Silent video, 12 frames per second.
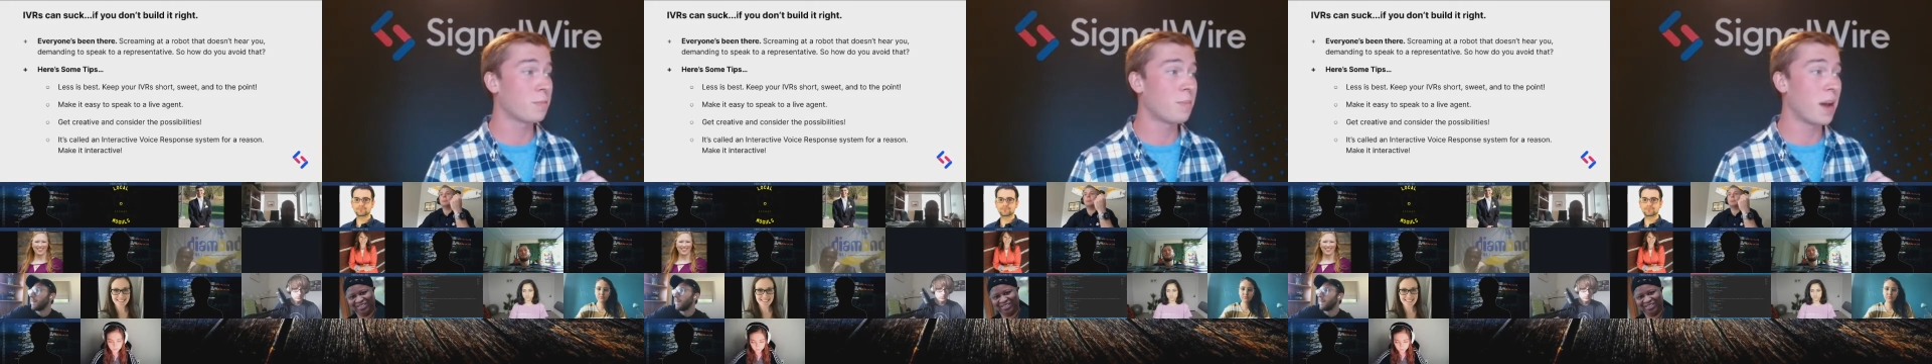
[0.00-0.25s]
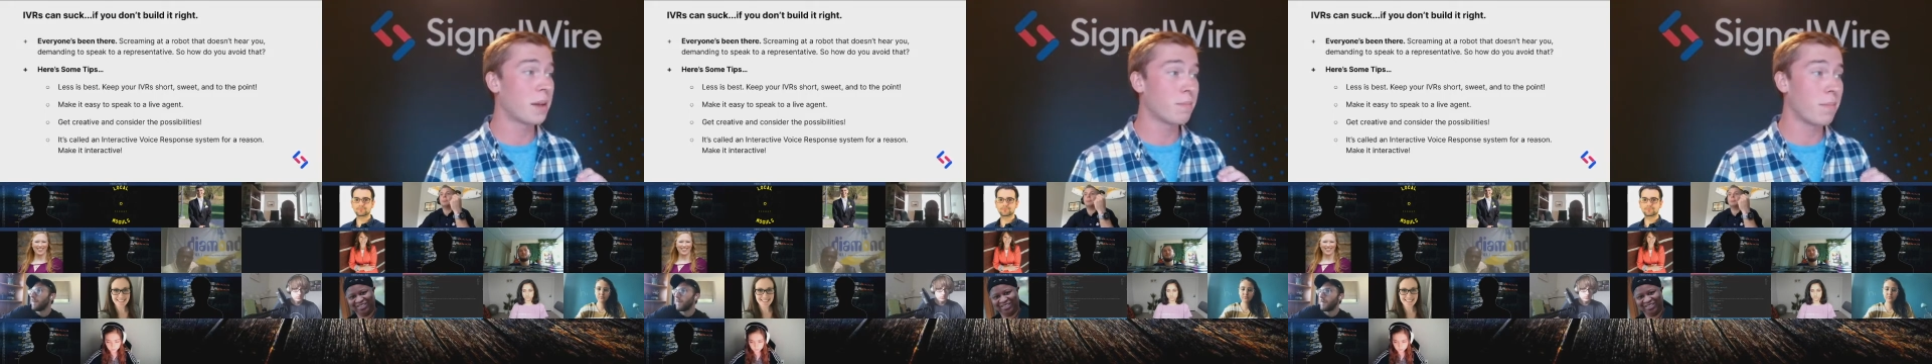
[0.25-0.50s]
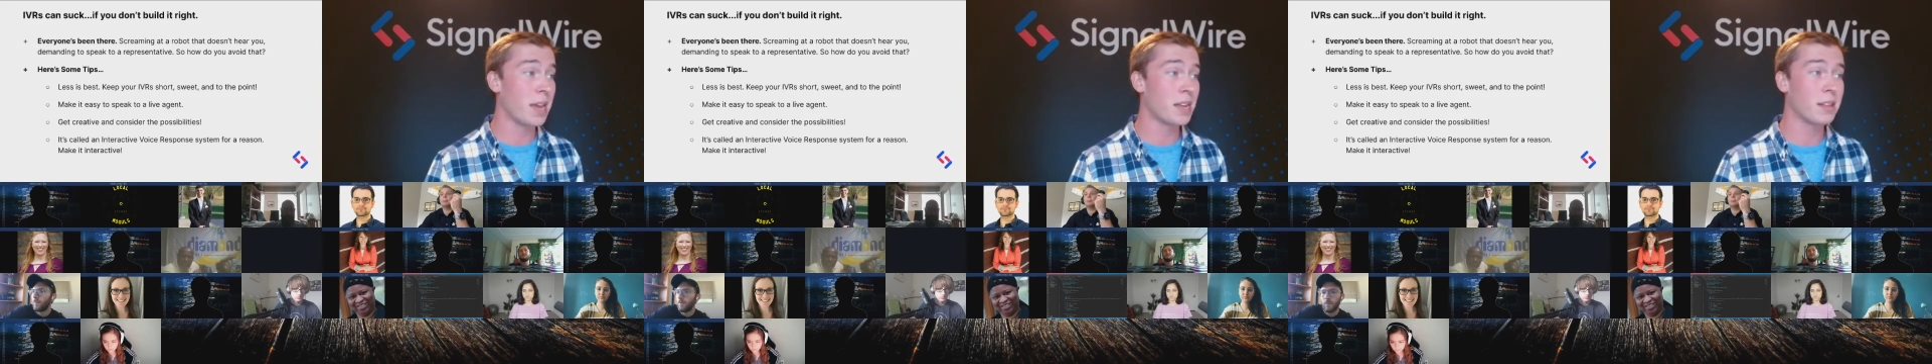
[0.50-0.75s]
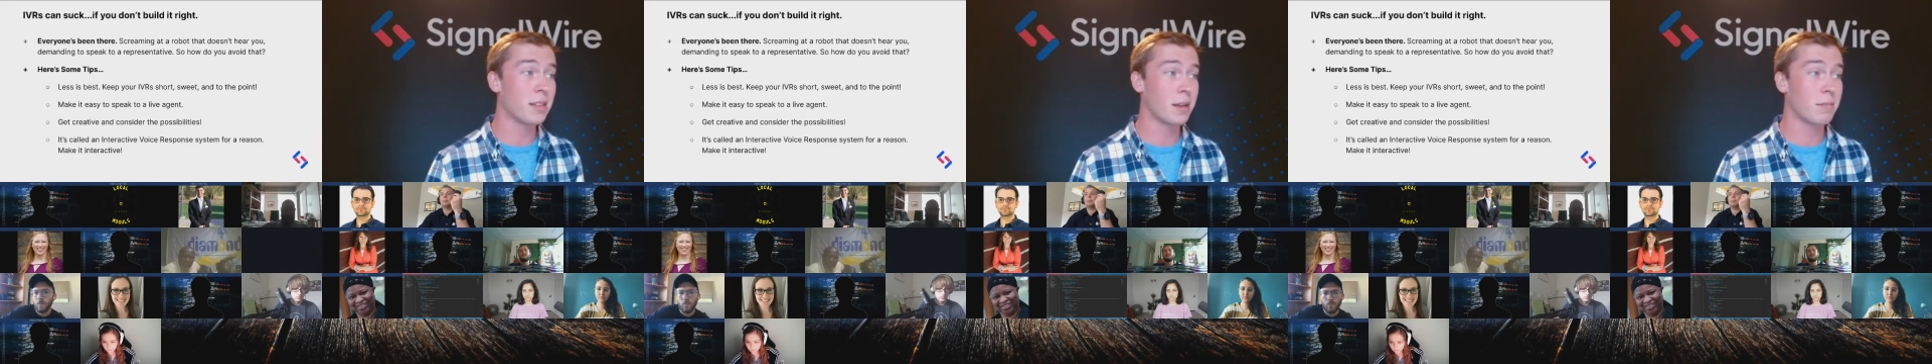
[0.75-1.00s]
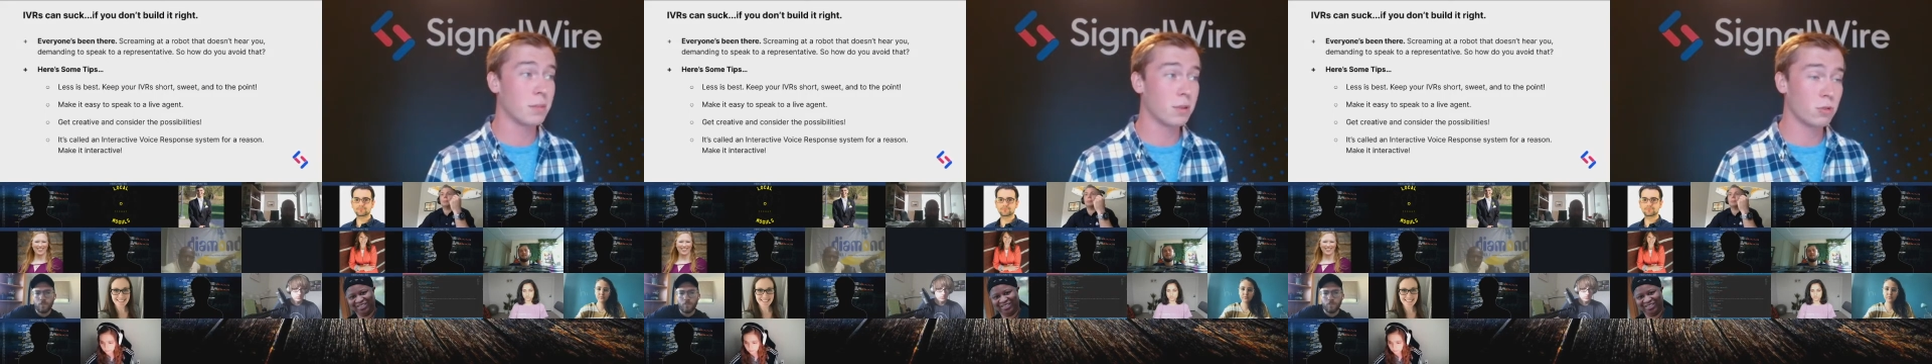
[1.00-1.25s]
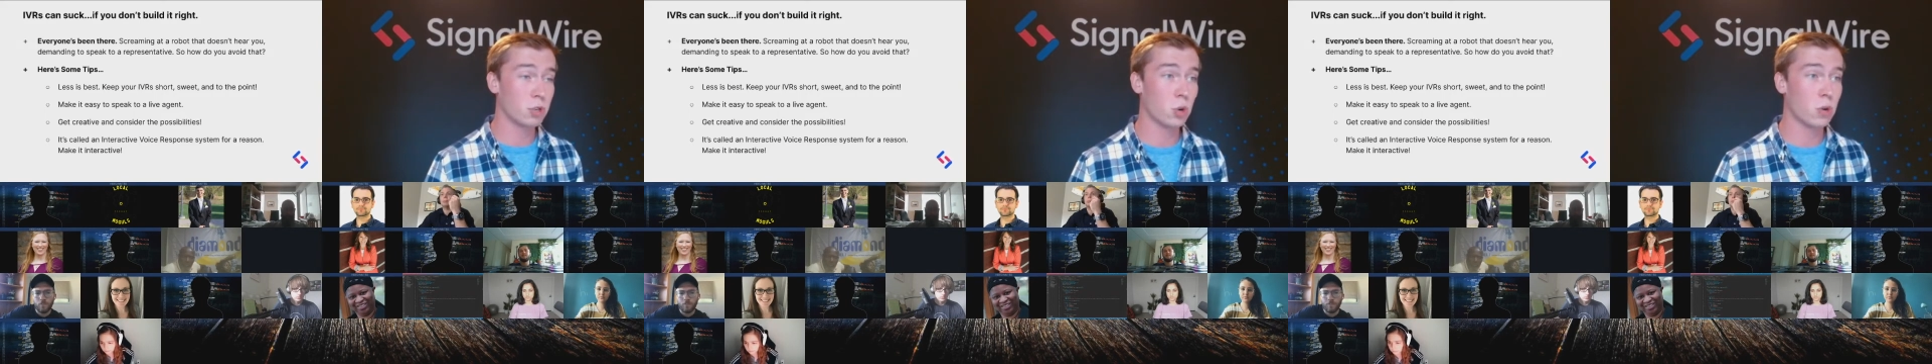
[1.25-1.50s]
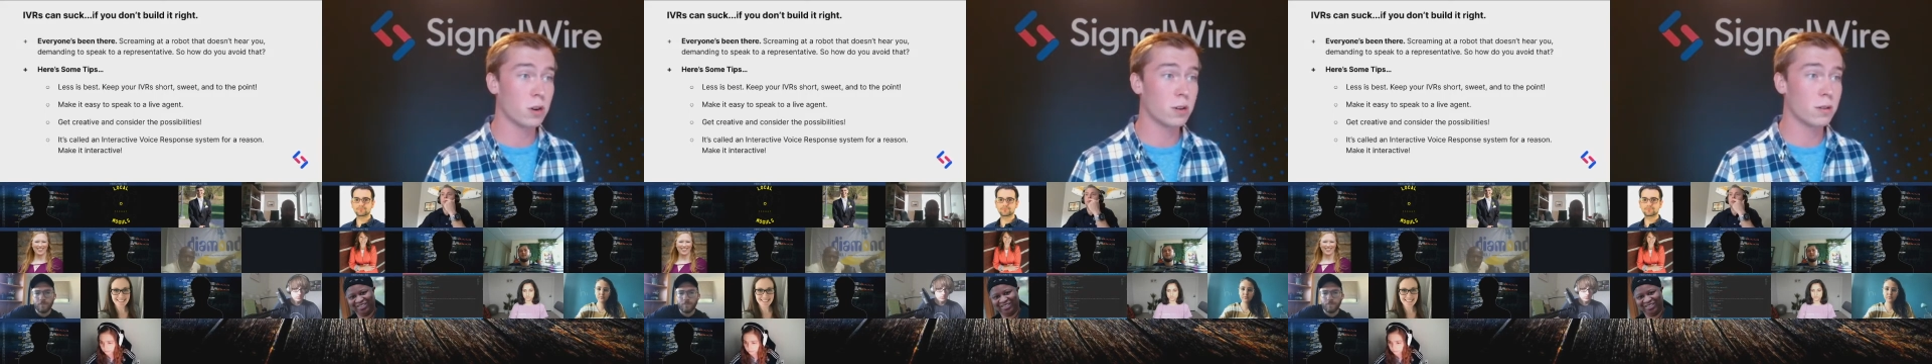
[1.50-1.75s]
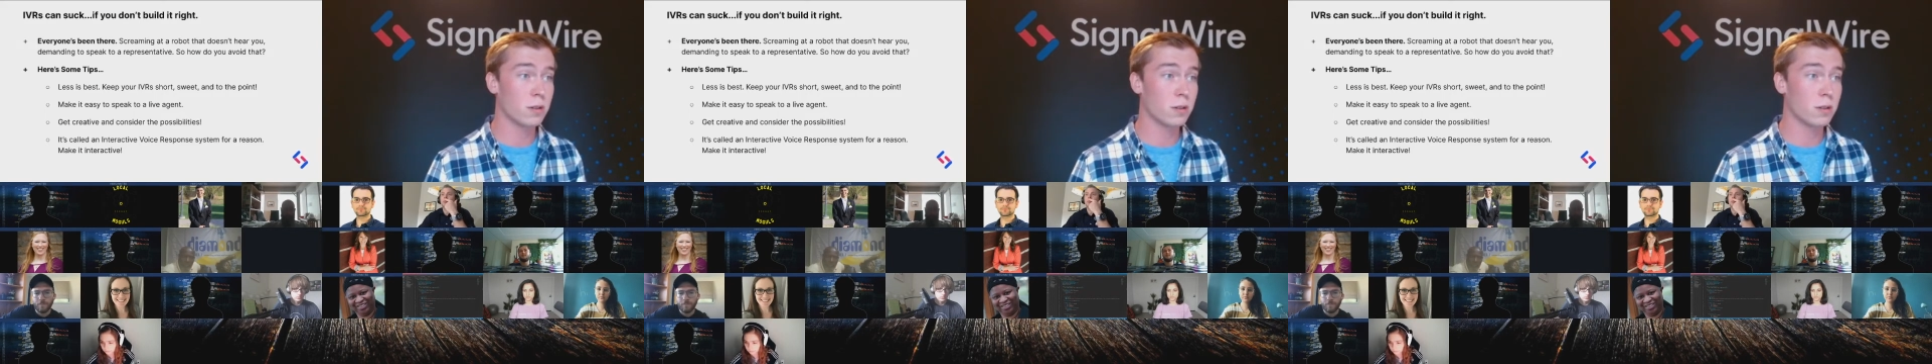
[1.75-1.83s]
by making them short,